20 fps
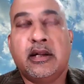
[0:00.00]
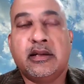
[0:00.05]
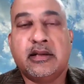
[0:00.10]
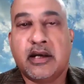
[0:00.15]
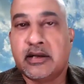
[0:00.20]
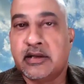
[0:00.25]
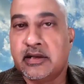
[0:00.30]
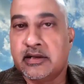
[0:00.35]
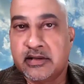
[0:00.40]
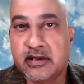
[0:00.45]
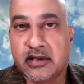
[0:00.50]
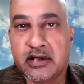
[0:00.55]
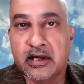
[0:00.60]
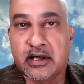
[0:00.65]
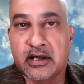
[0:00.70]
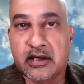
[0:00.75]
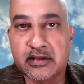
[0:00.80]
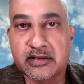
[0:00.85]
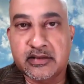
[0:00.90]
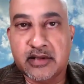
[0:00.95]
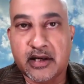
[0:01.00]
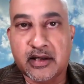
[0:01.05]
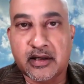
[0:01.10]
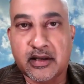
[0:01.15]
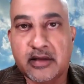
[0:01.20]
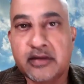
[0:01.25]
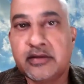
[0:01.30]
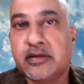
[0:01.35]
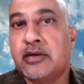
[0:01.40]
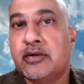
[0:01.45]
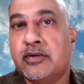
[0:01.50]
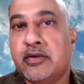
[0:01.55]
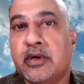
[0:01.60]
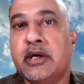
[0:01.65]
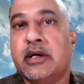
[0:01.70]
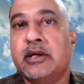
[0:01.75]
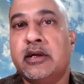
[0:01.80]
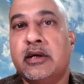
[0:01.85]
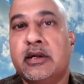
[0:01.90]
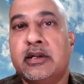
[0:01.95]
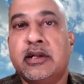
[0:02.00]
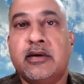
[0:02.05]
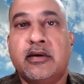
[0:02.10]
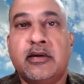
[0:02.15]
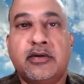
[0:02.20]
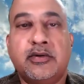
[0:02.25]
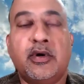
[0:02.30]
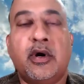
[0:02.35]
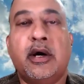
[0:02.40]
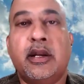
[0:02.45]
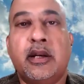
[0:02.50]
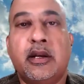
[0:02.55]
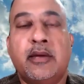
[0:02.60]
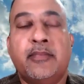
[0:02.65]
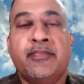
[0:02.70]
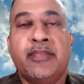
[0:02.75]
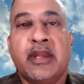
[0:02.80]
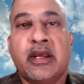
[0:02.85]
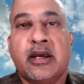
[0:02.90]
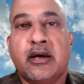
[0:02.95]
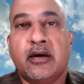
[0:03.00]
and there's a secret insider. So together they will join,